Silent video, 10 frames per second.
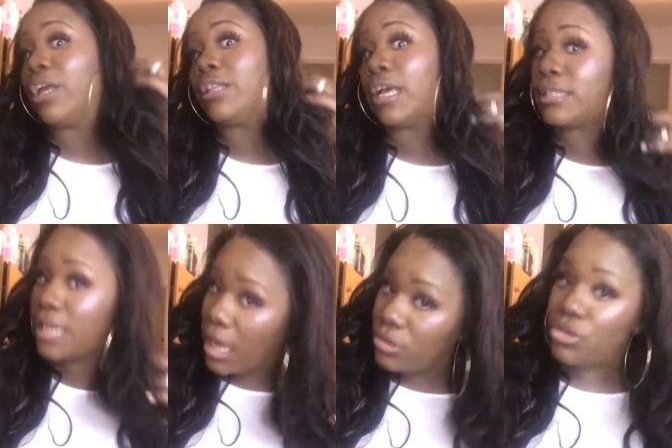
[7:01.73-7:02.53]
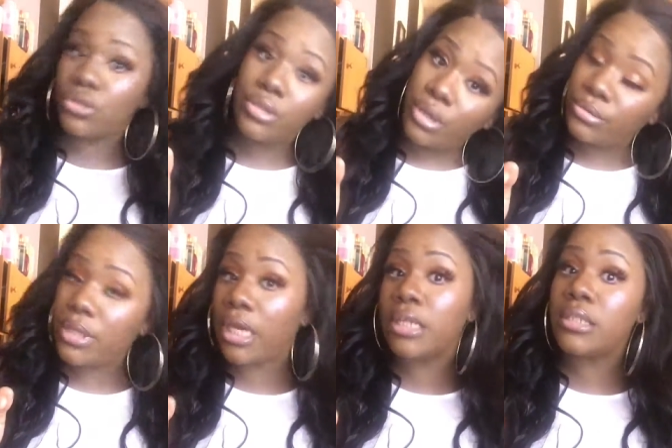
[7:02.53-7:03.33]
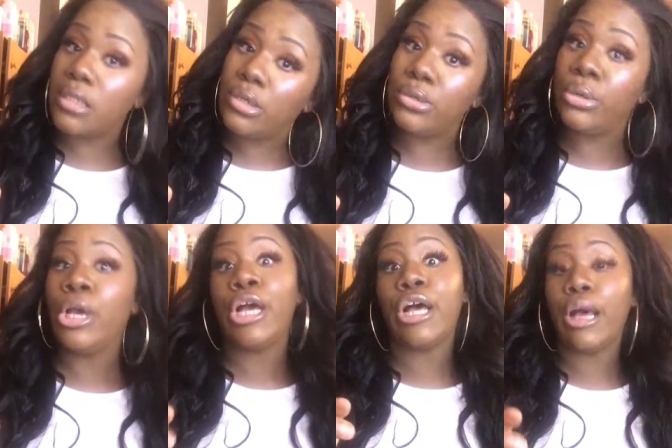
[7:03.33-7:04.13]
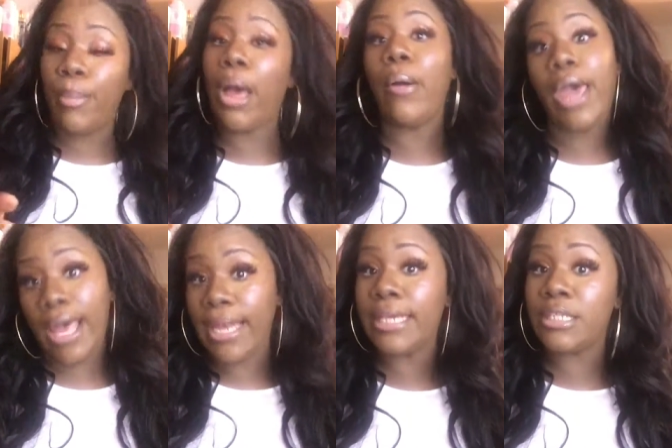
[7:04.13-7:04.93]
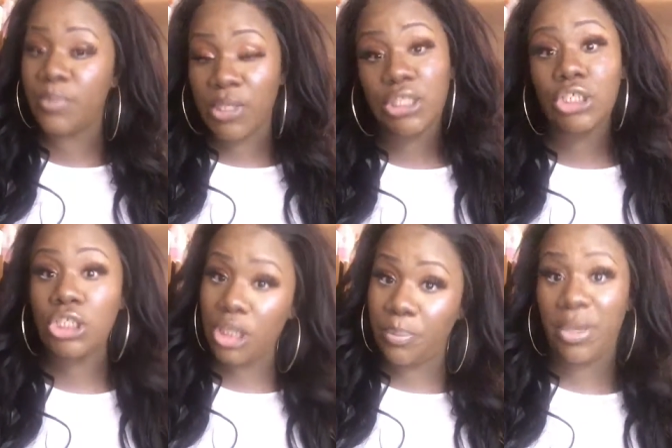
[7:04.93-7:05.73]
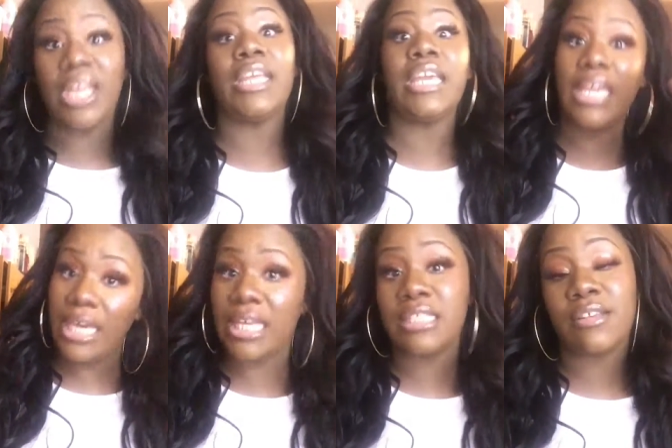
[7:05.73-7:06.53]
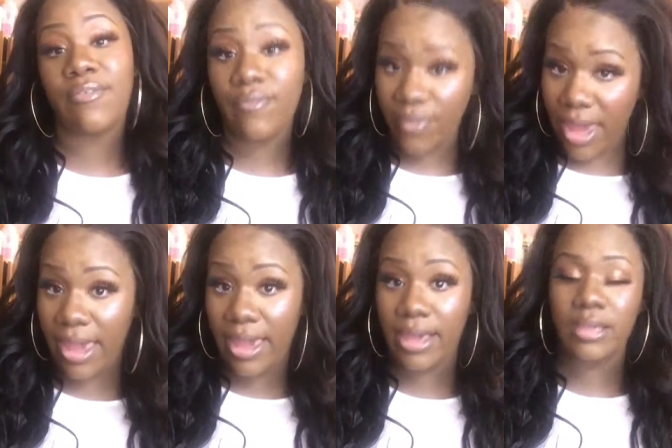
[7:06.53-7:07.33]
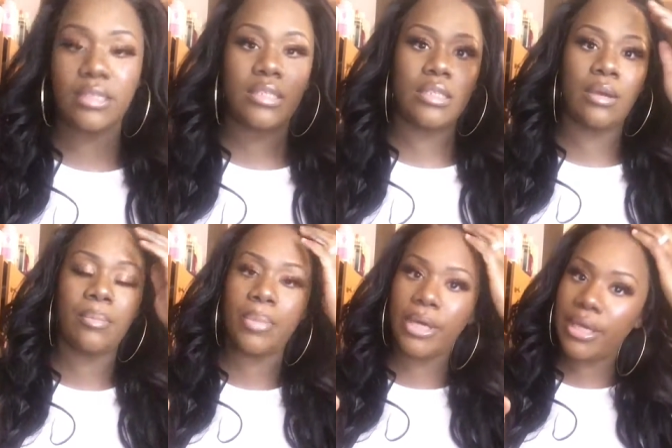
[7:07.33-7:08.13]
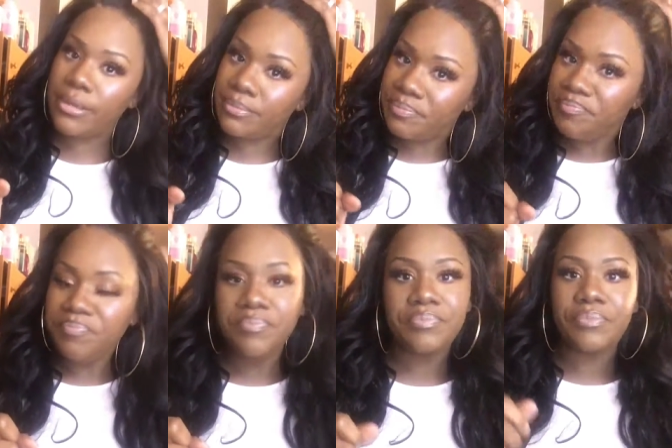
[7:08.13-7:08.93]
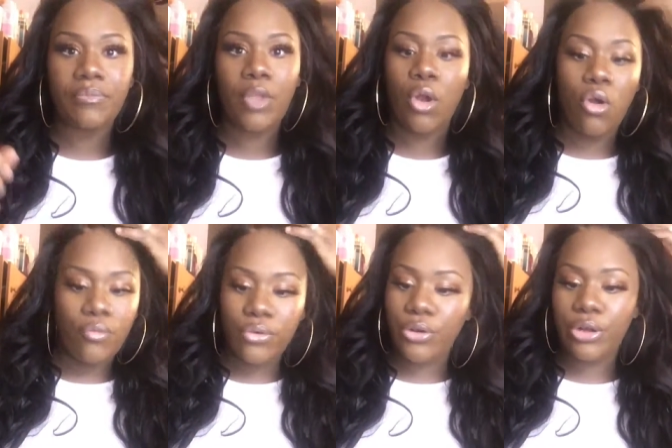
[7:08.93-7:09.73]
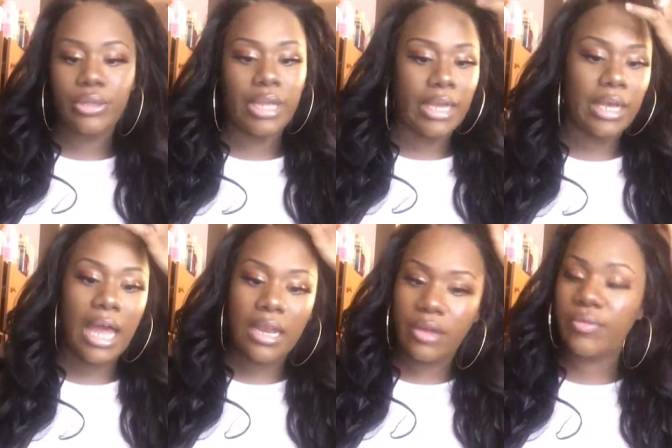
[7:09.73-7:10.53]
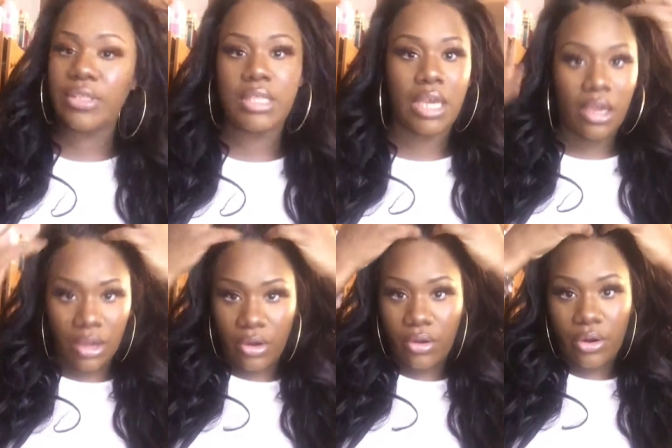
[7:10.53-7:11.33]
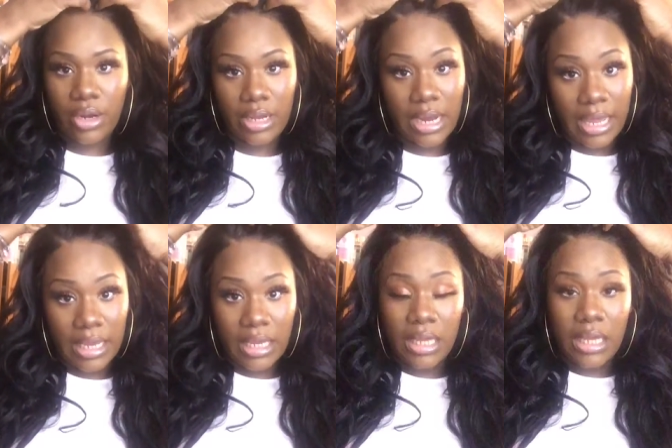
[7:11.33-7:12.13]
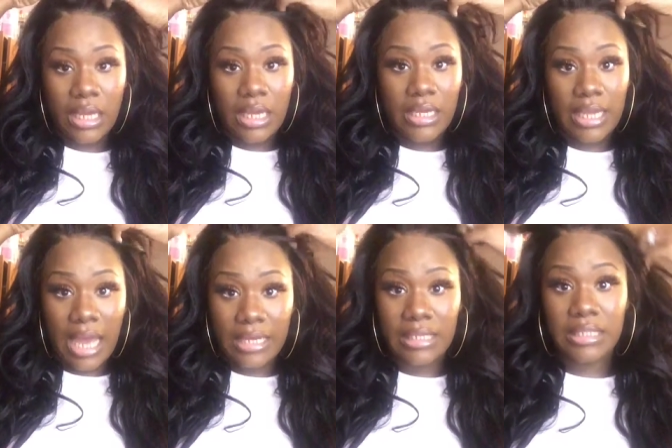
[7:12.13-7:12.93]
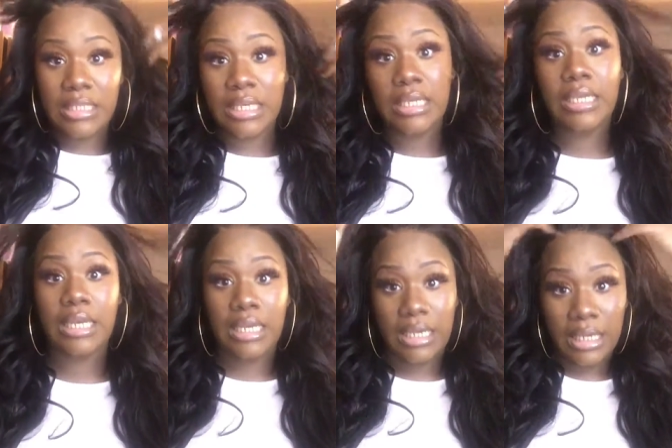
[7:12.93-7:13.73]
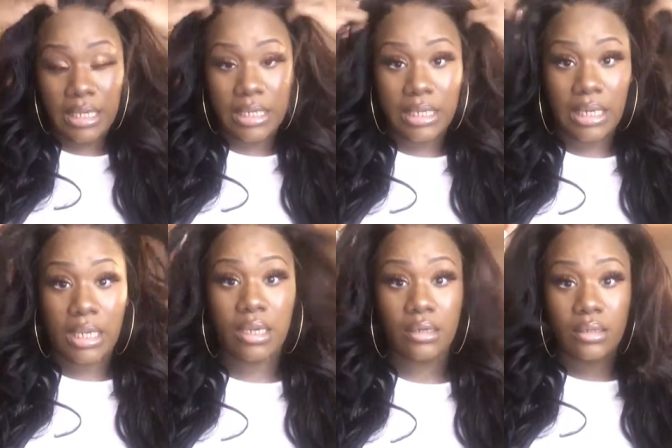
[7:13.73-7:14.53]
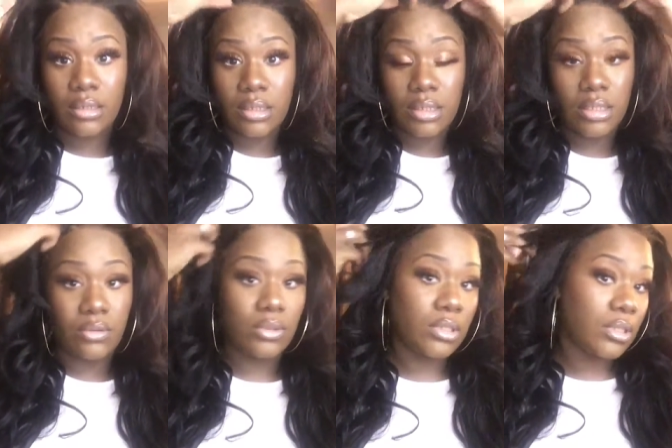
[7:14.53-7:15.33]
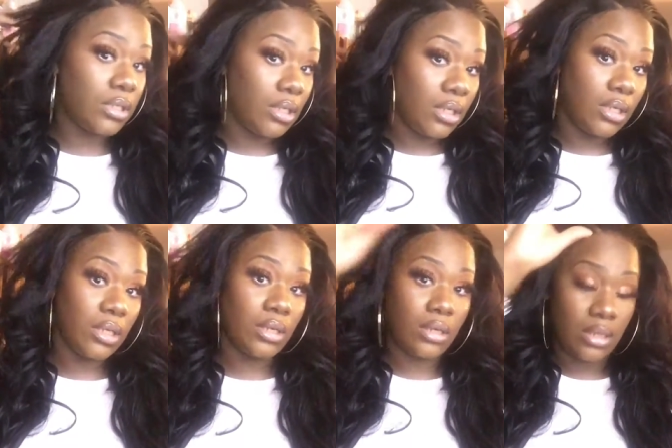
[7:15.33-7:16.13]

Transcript: that tells you a little thing or two about AliExpress shipping. It's fast, but overall, like I love this hair. Like y'all need to get it. Like seriously.